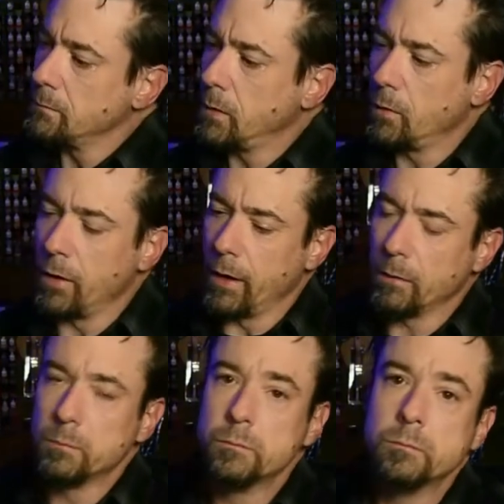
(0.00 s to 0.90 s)
Oh yeah,
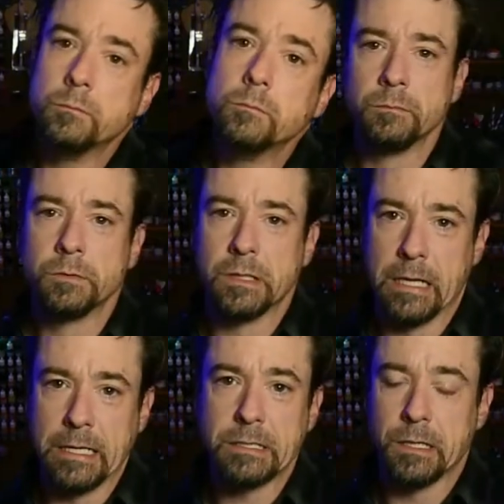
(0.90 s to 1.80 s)
it's a
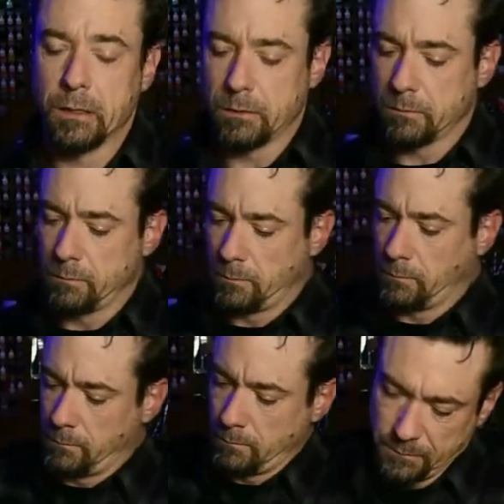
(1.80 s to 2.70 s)
nice color.
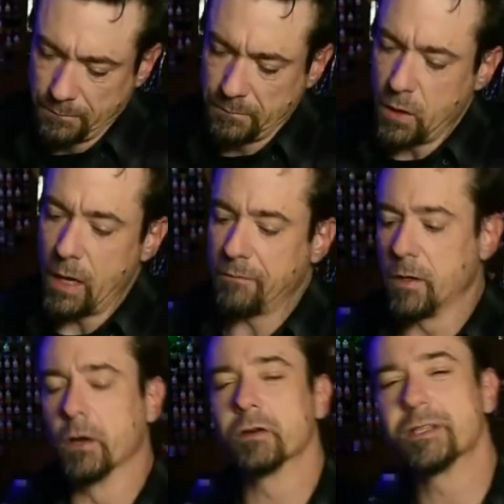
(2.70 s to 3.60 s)
Y'all have to
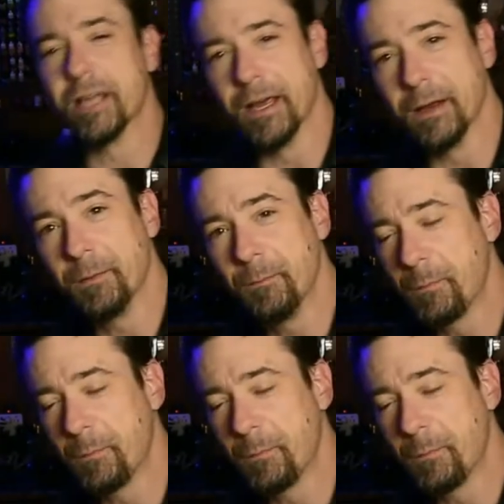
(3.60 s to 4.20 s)
understand,